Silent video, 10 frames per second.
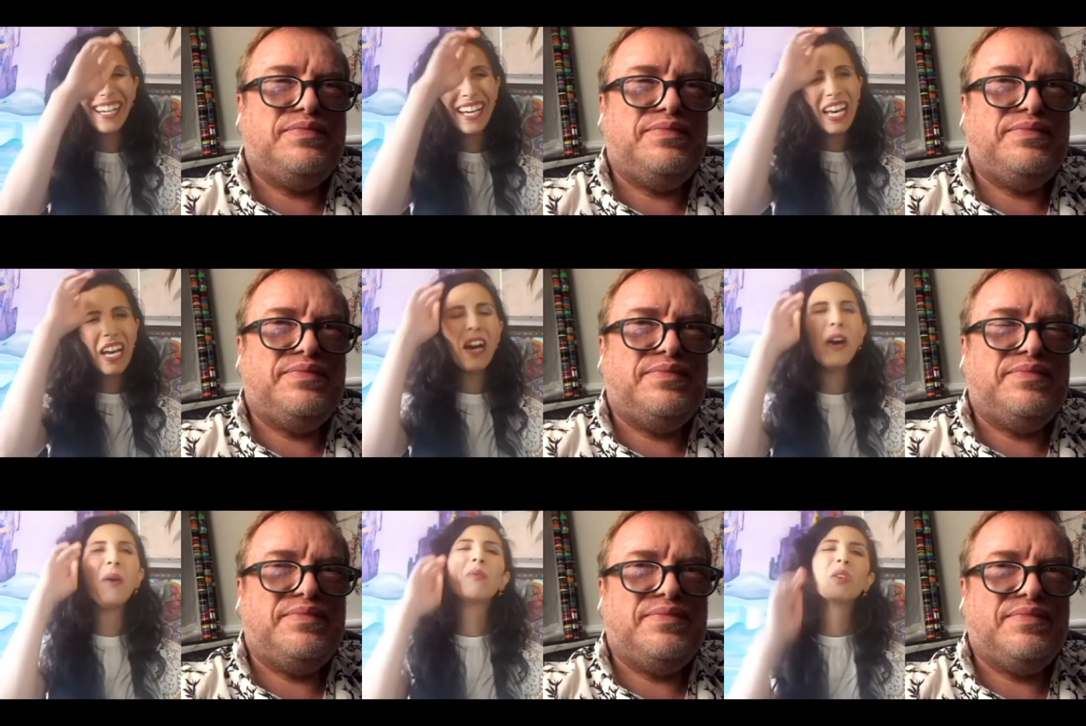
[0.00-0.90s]

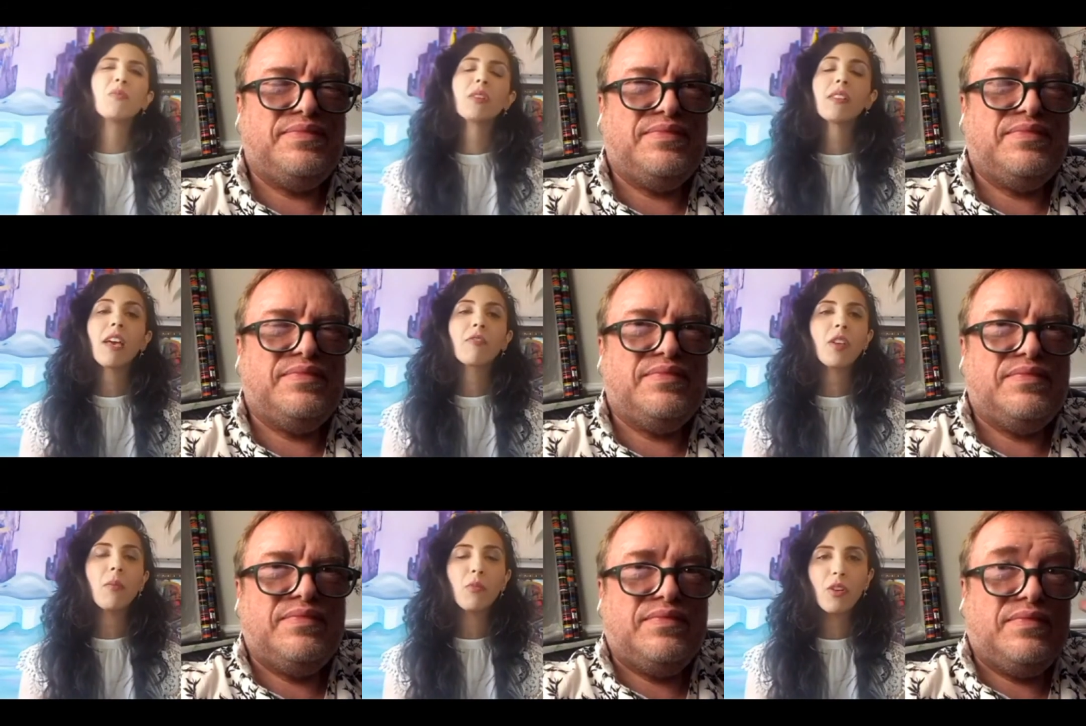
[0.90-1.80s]
Speaker 1: We'll have some
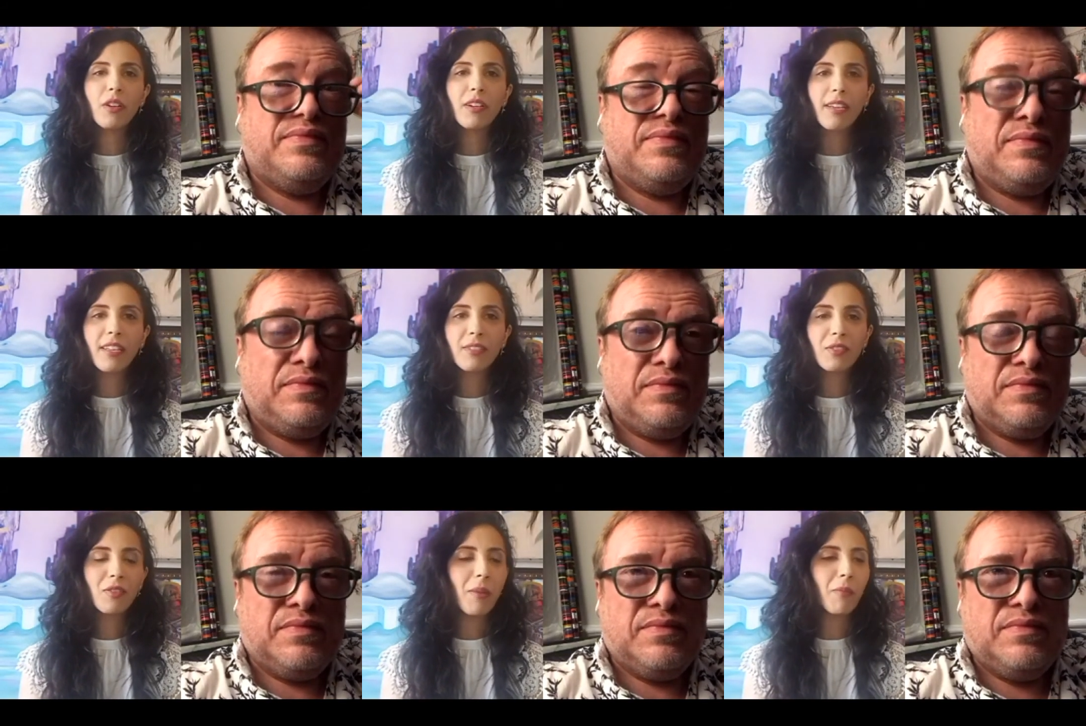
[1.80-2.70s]
more Instagram
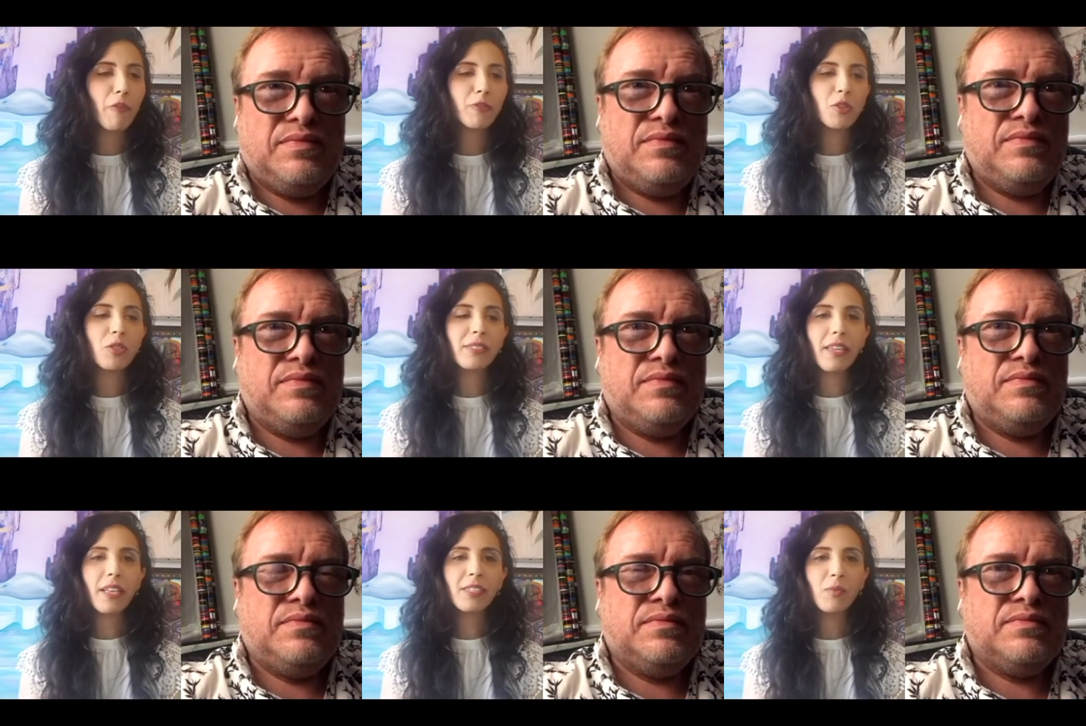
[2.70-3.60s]
live stories next
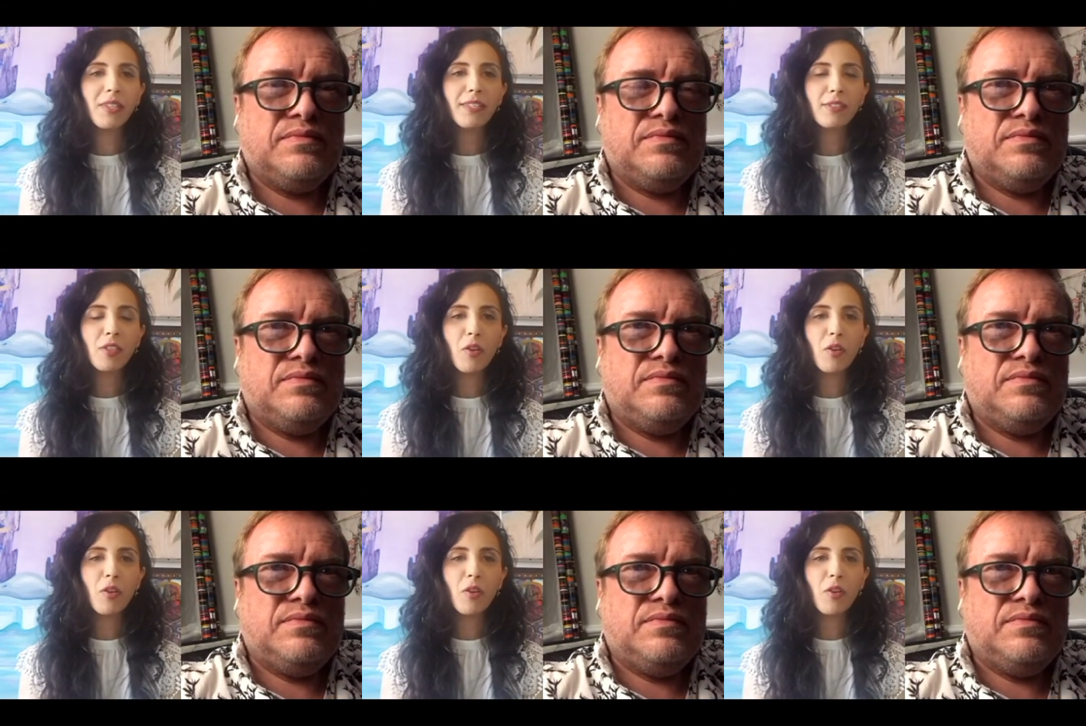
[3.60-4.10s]
week, so